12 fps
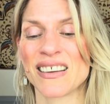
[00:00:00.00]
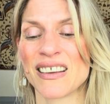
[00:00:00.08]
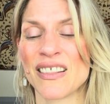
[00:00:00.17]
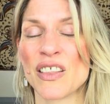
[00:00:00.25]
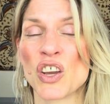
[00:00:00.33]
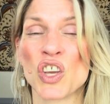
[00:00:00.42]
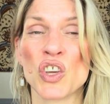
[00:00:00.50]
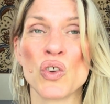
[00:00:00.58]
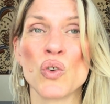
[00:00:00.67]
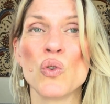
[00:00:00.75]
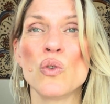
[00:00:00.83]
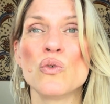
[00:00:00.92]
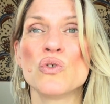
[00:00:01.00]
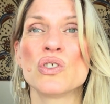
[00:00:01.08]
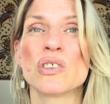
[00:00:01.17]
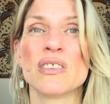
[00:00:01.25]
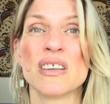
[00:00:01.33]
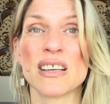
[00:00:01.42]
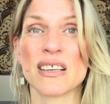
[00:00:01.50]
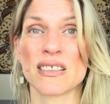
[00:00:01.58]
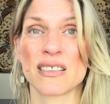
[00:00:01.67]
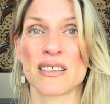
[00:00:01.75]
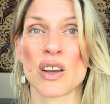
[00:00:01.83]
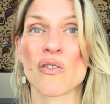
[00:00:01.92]
the
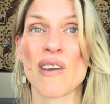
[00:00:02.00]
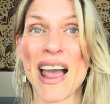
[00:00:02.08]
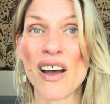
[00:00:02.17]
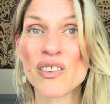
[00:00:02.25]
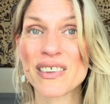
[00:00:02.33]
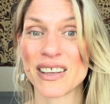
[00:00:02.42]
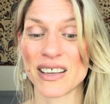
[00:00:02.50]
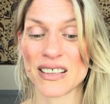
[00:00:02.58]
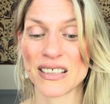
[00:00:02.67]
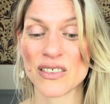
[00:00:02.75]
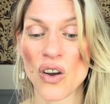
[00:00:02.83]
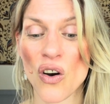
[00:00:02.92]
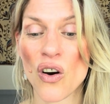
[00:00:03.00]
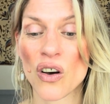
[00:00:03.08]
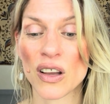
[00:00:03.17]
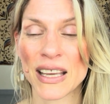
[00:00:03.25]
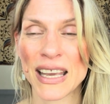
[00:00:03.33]
hugeness around this all